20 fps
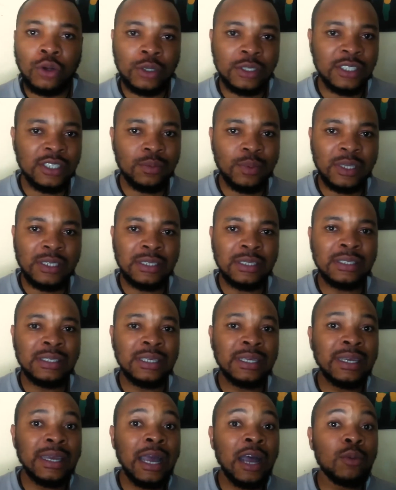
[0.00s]
this person is
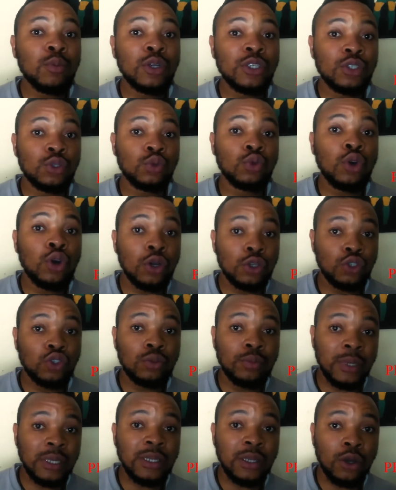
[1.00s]
thinking how much it will cost to
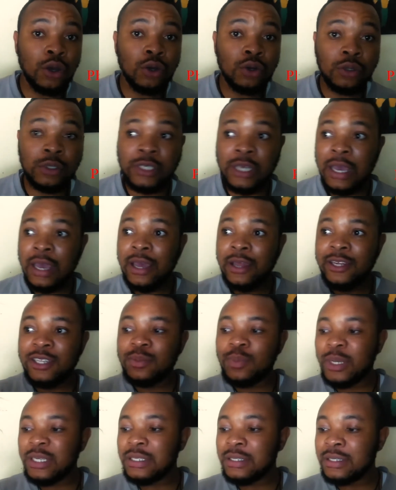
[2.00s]
make the colors, this
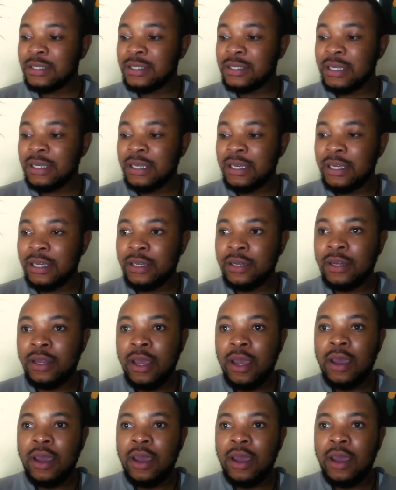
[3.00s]
person is thinking